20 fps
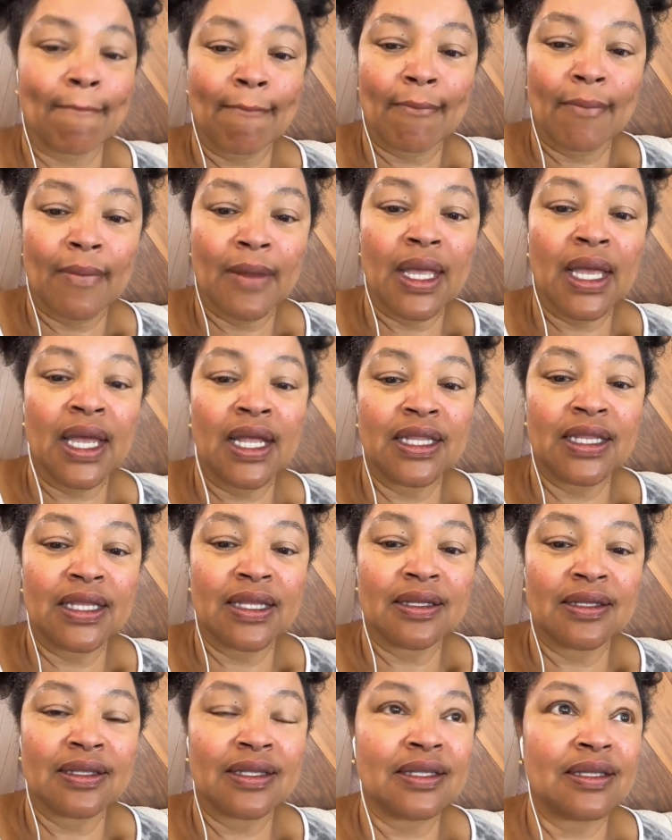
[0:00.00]

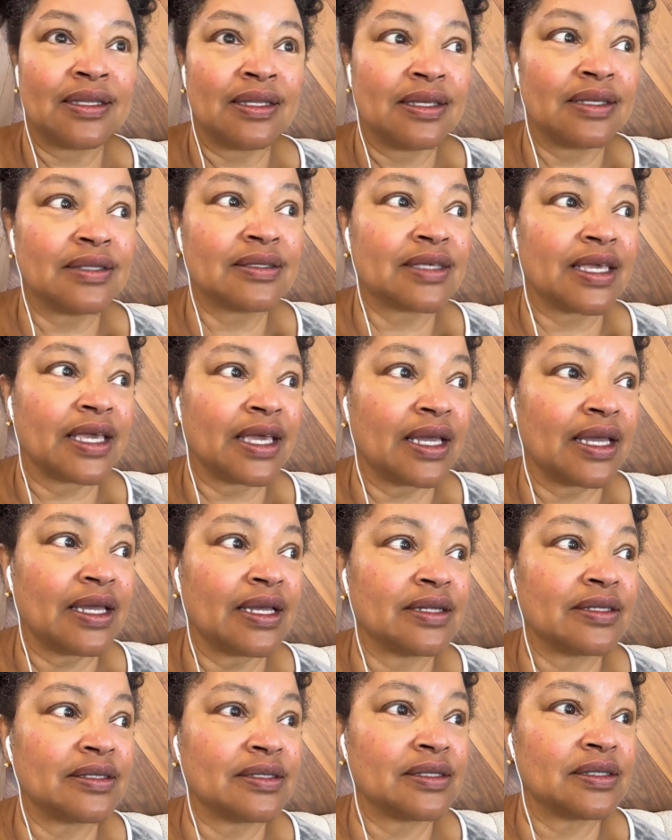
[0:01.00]
And these
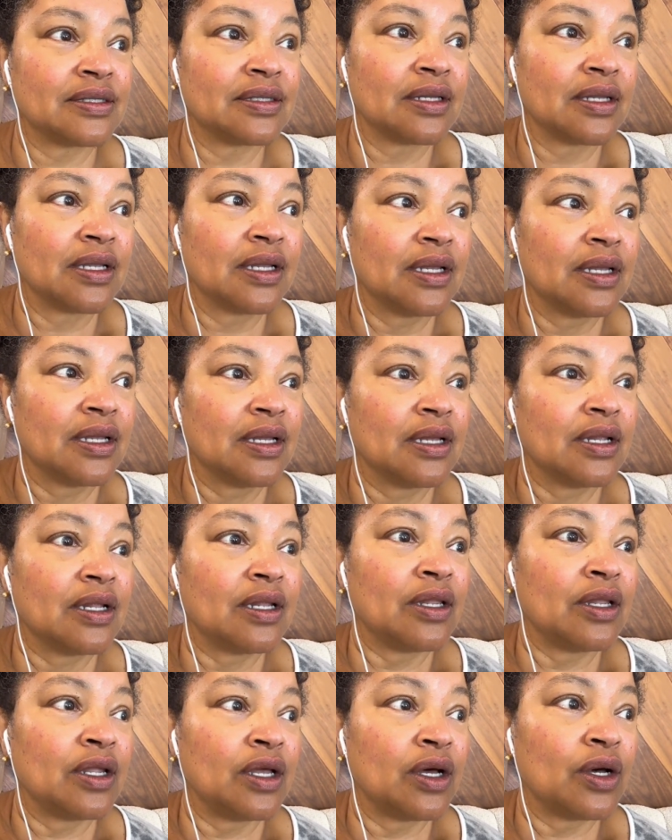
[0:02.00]
kids
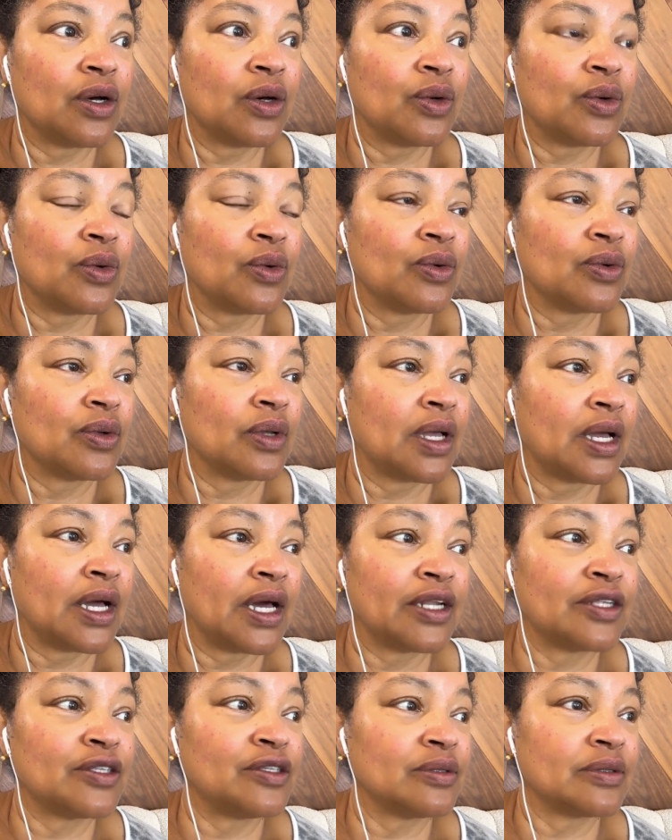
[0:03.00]
know
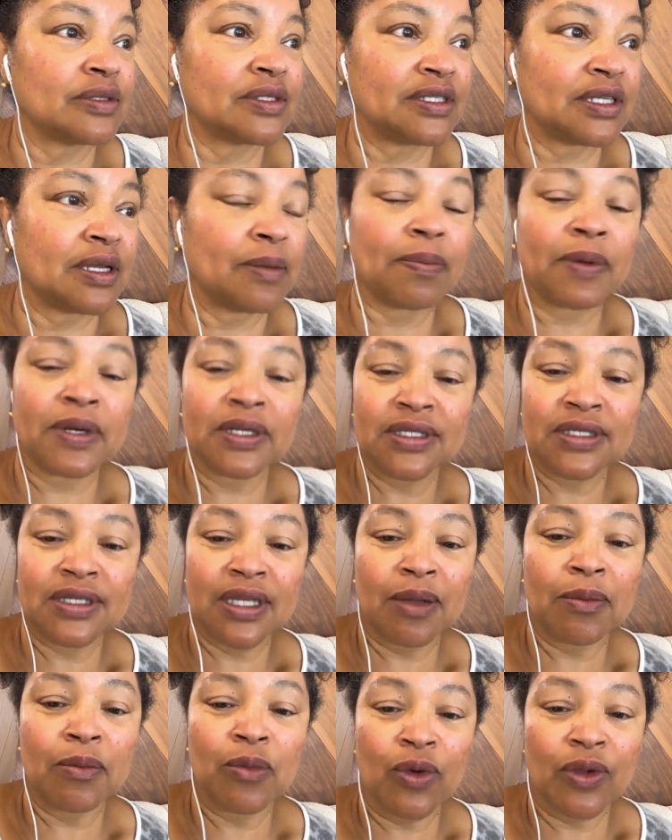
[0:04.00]
how to do a
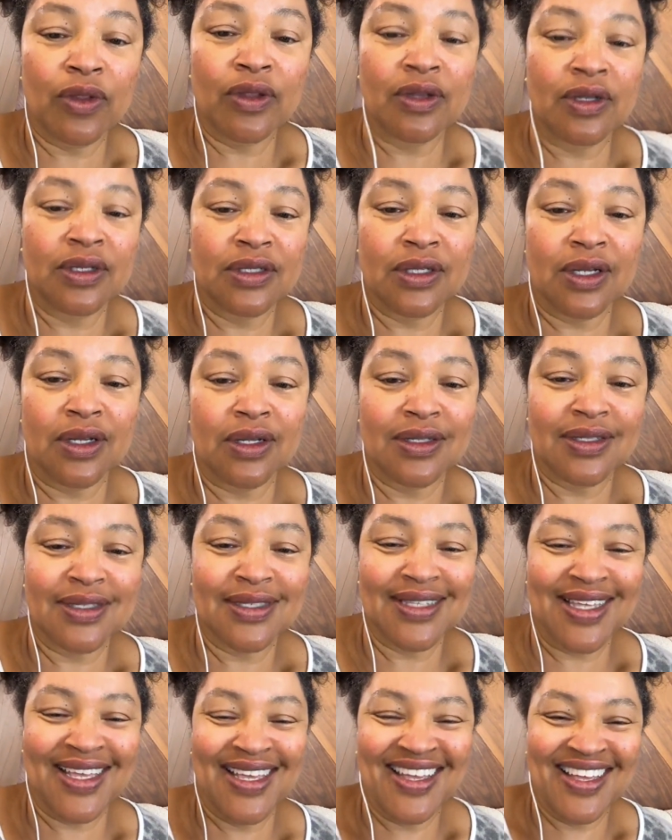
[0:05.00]
step-by-step more than
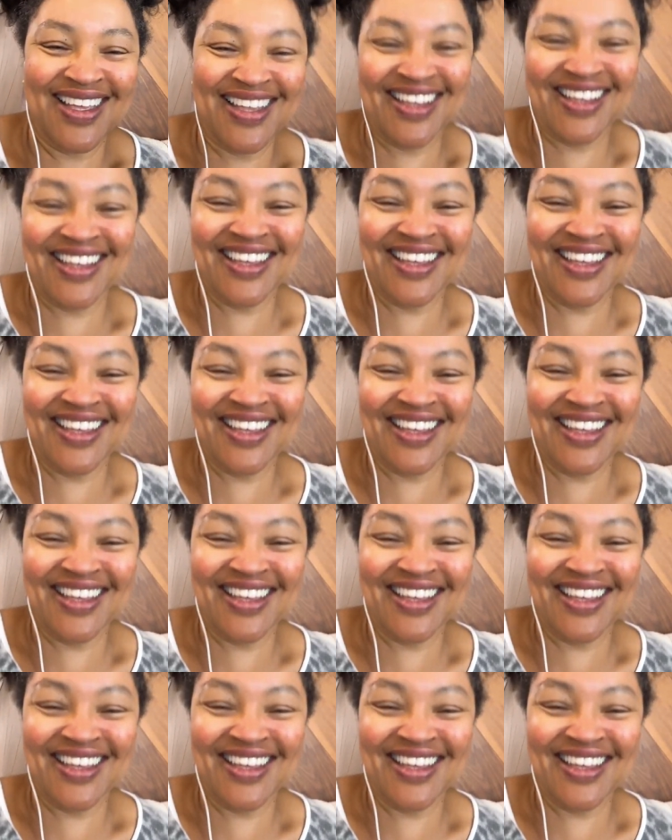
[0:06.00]
adults.